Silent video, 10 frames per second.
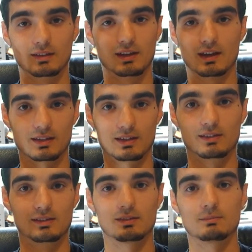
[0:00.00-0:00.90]
The tank
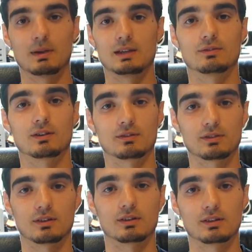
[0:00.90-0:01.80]
is made for
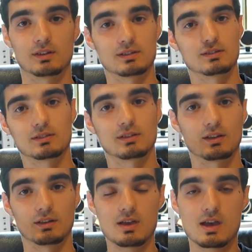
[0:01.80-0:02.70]
outside, and it is a
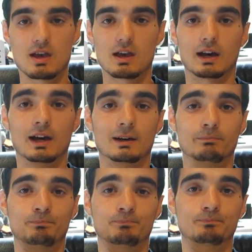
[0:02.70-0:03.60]
silo. Um,